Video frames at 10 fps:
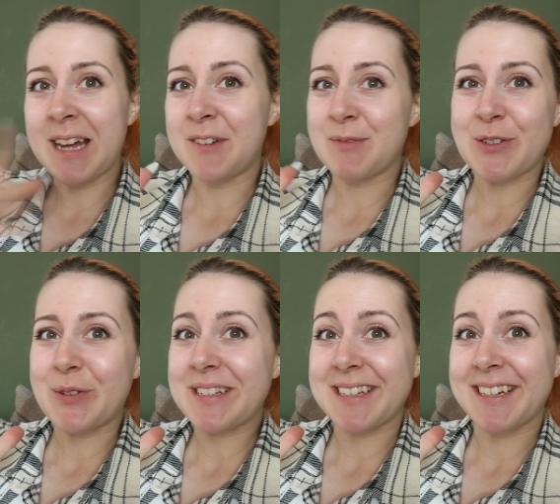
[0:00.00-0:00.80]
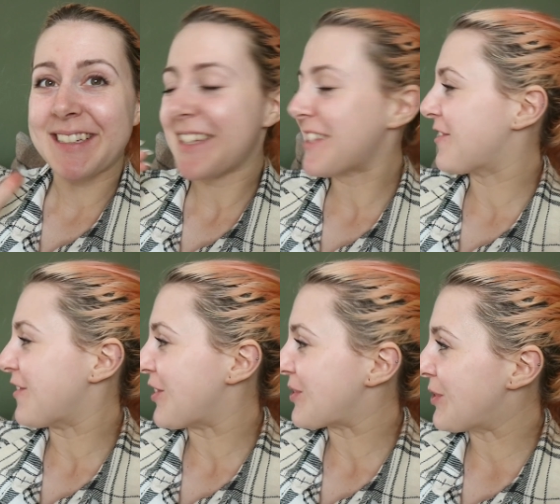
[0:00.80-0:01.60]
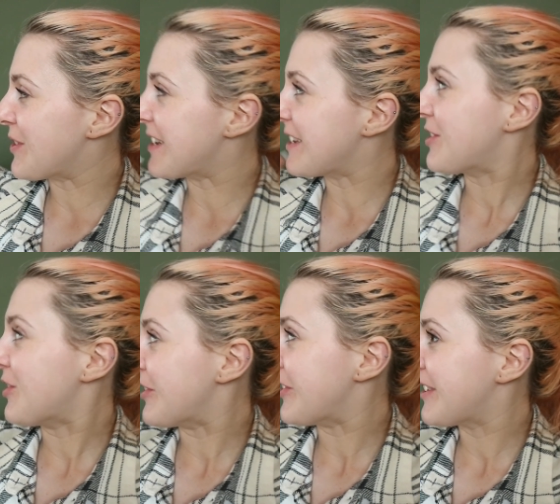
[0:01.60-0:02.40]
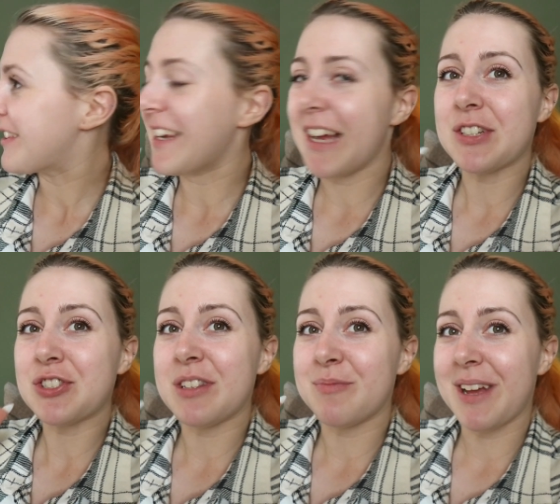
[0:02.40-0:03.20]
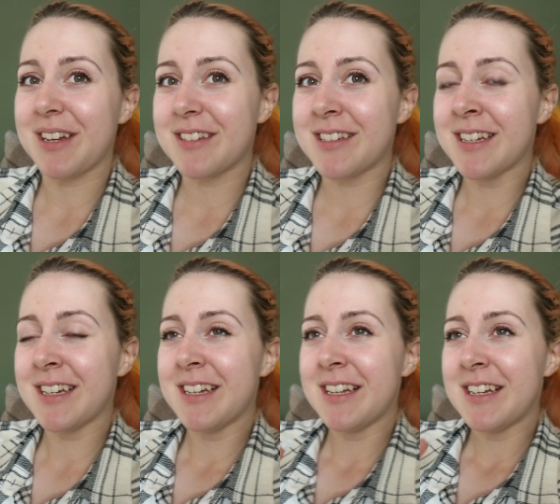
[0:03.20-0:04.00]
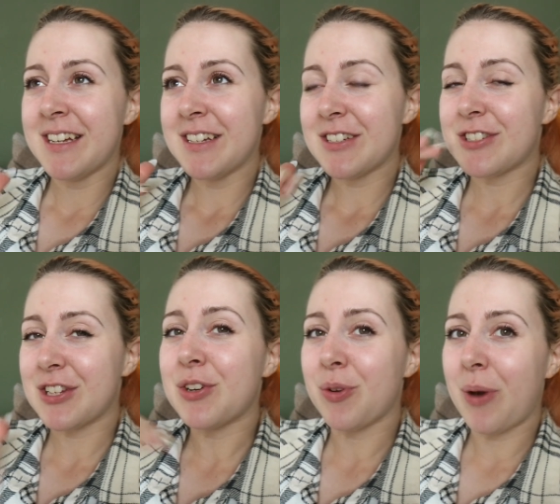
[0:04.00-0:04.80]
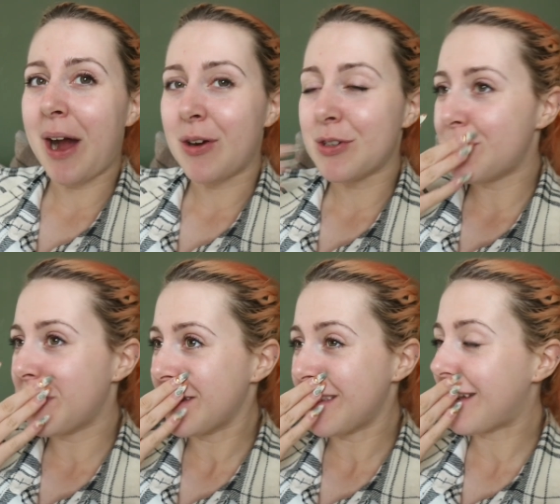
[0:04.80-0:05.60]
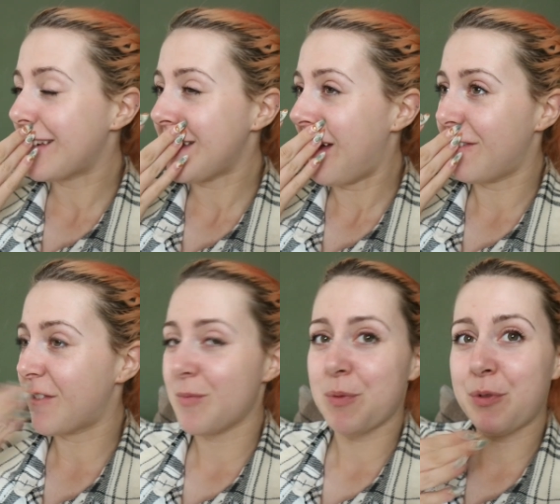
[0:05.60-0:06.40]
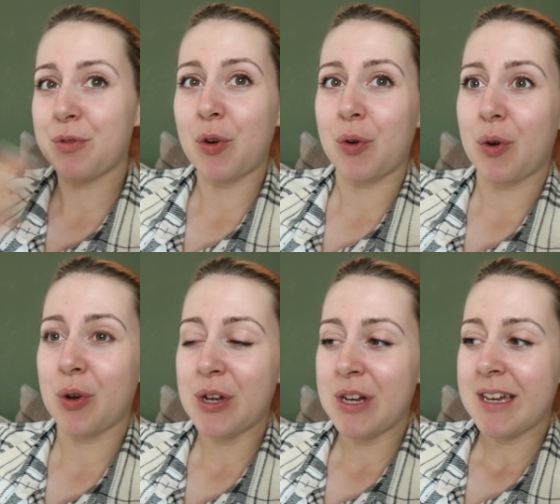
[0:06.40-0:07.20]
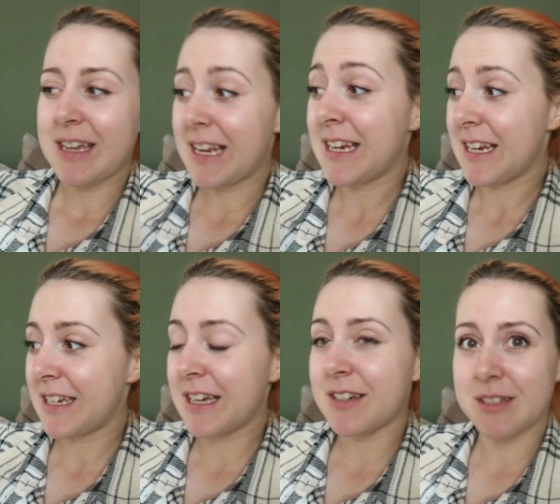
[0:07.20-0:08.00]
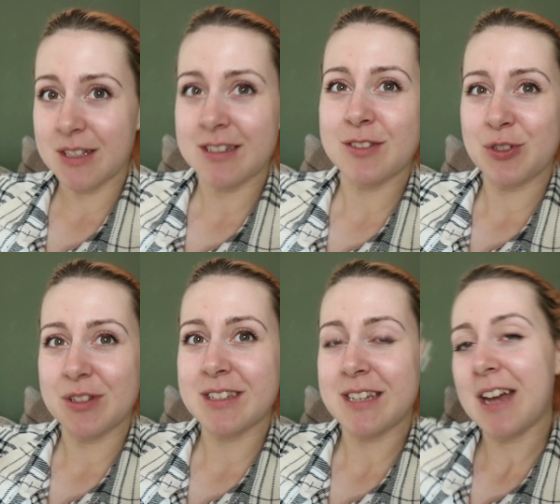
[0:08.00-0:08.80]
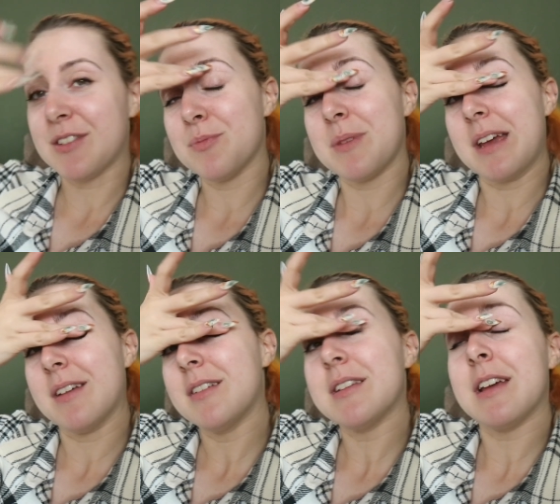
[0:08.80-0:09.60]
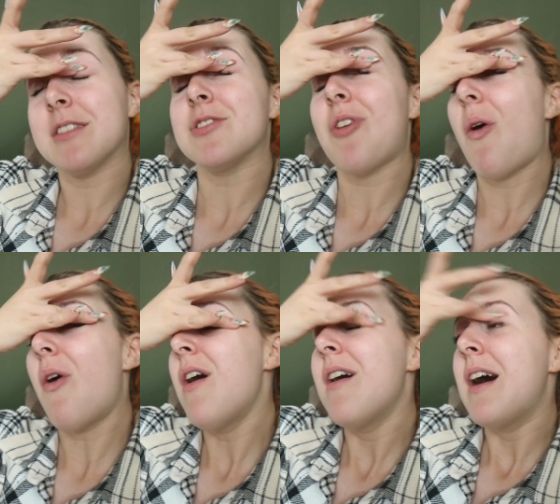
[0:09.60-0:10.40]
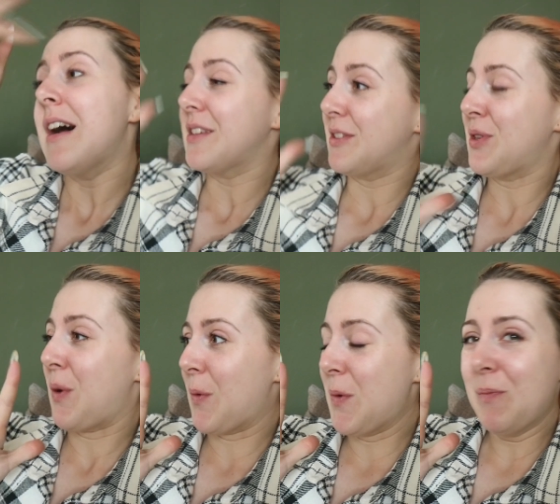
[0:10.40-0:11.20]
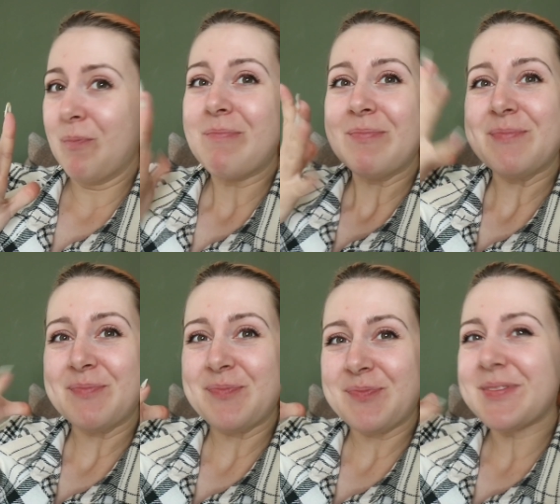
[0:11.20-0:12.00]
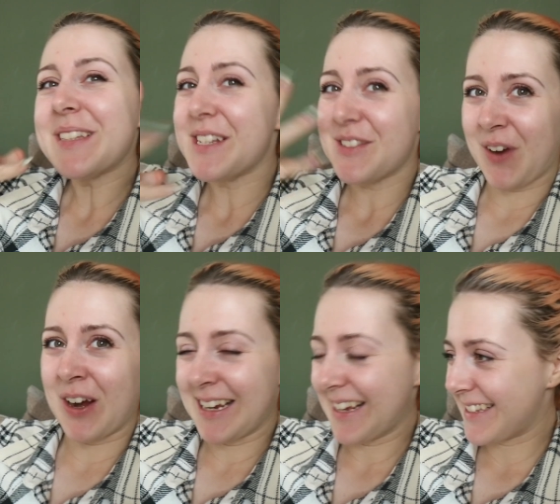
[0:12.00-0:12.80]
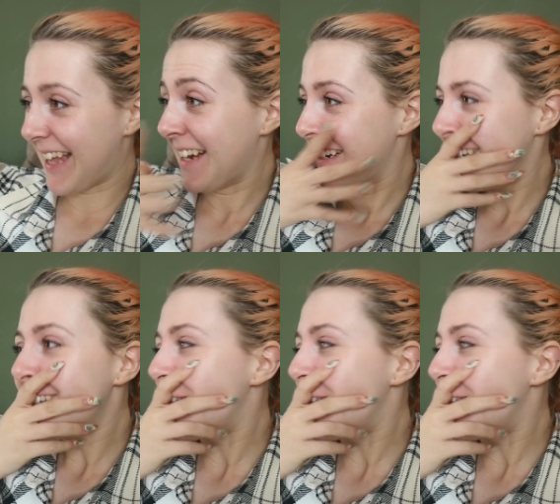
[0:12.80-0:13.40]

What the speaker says: And I'm so excited. That's the first one that he's done that he actually meant to go out, because I can tell from the before he needed it, because he stood and stared at me near the door. So it's very exciting.